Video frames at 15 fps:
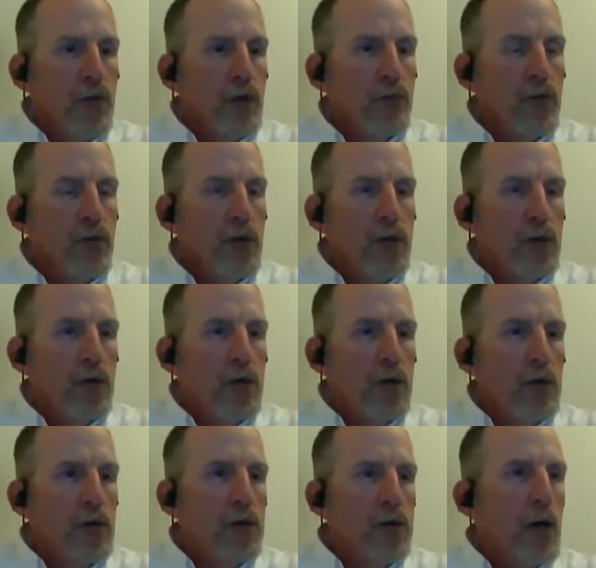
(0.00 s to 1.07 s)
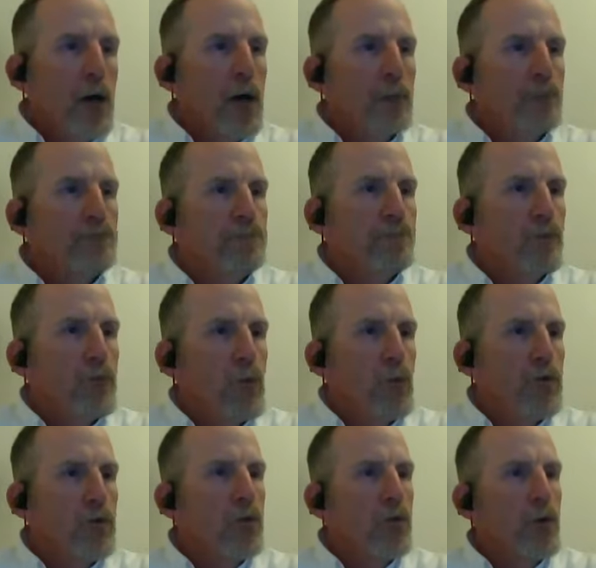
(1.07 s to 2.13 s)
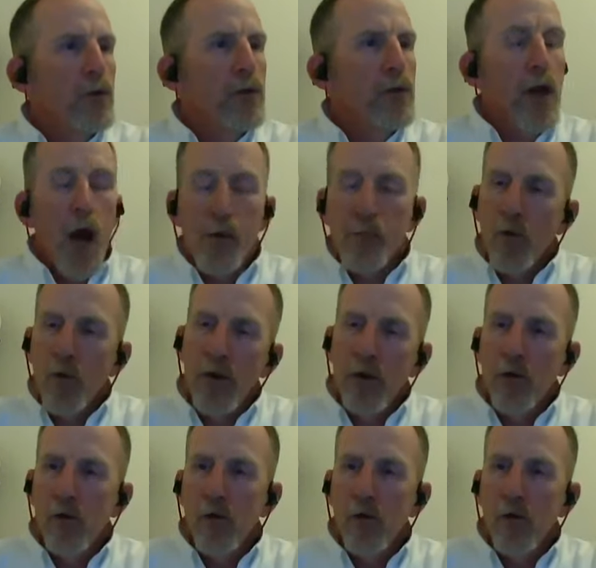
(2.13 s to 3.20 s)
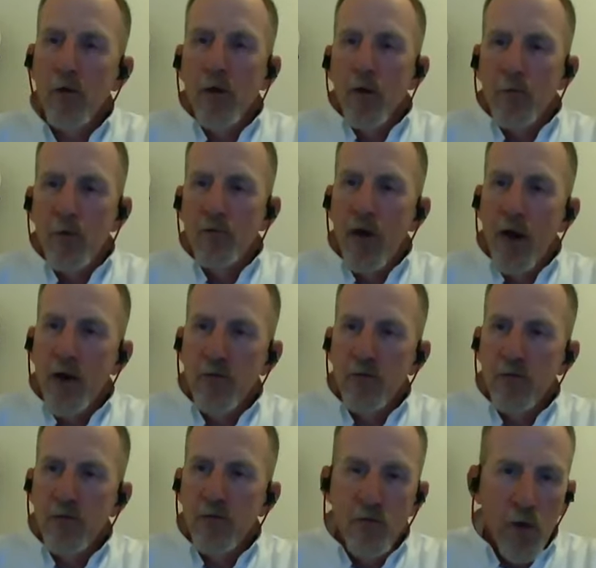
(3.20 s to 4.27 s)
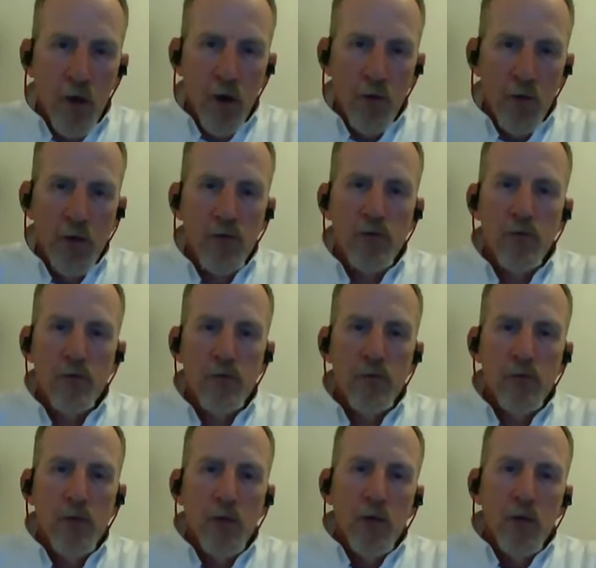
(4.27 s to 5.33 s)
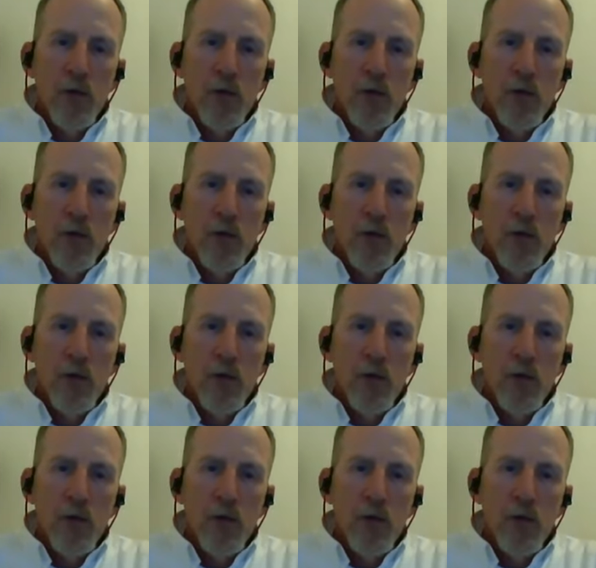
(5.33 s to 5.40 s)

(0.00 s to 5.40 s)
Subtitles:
if the the operator provides us drawings,